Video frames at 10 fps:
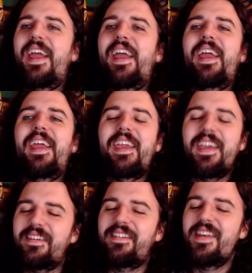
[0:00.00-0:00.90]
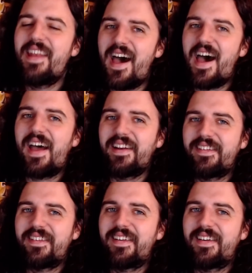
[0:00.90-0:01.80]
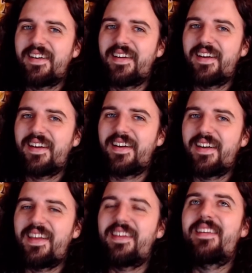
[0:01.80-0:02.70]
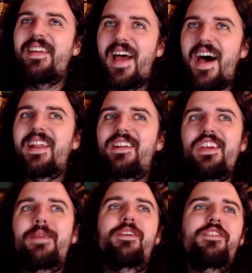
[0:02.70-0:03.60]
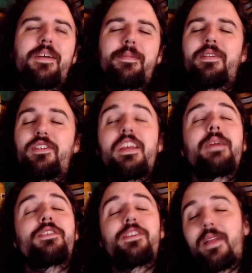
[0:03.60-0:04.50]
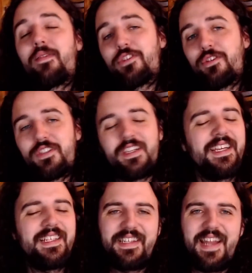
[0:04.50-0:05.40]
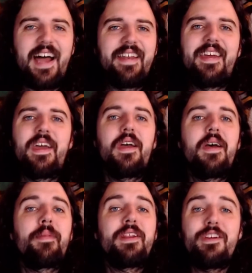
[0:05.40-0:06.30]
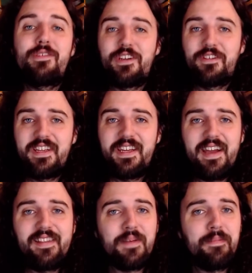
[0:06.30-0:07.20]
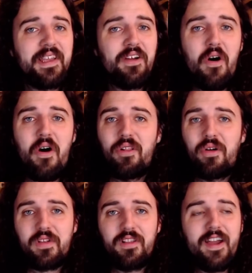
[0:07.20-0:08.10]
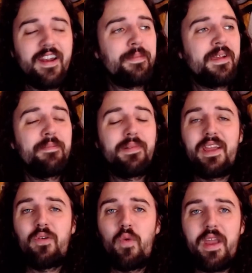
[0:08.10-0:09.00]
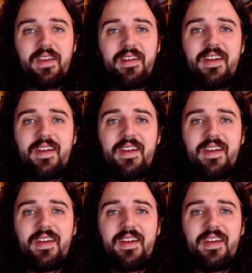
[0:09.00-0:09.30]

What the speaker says: He's not a championship level 2C. He's not. But a utility guy that can play all over the lineup, can play wing,